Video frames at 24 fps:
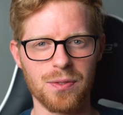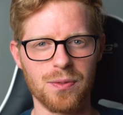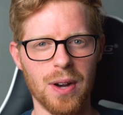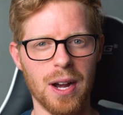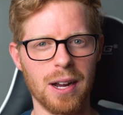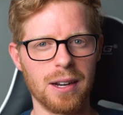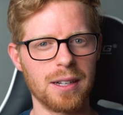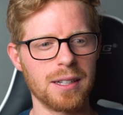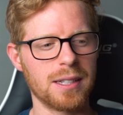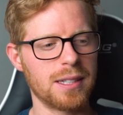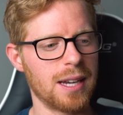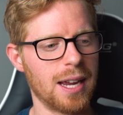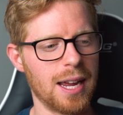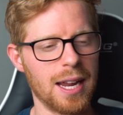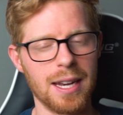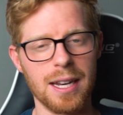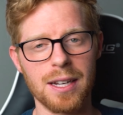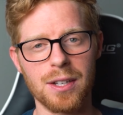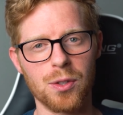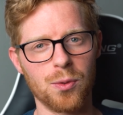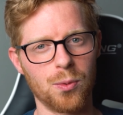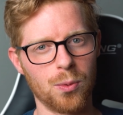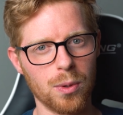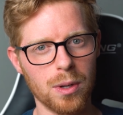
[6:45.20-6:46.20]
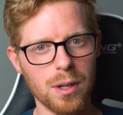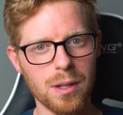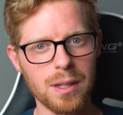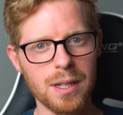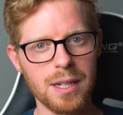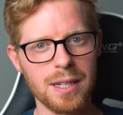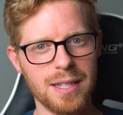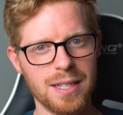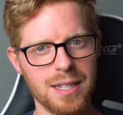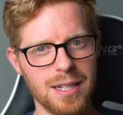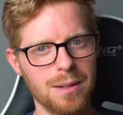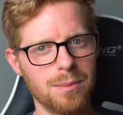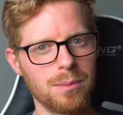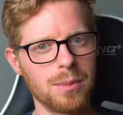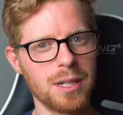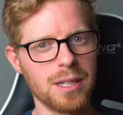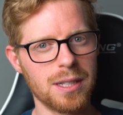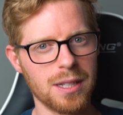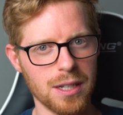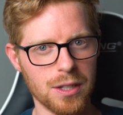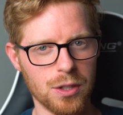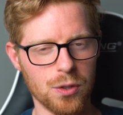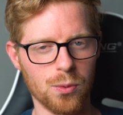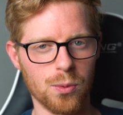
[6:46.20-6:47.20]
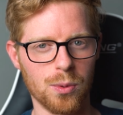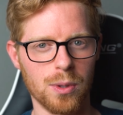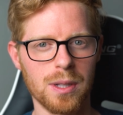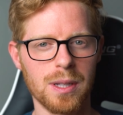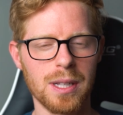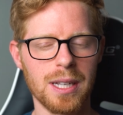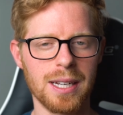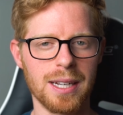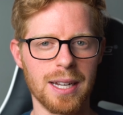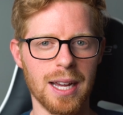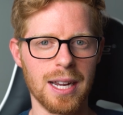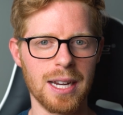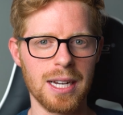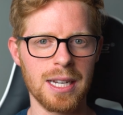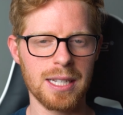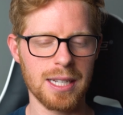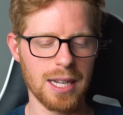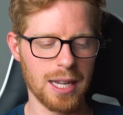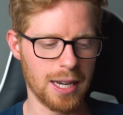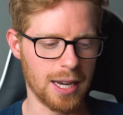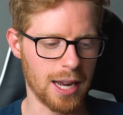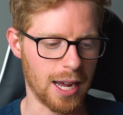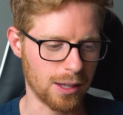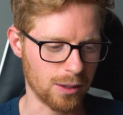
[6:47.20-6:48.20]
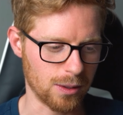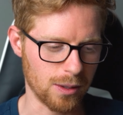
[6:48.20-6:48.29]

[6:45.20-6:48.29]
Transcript: finest, and it's really seamless. It's really nice, and I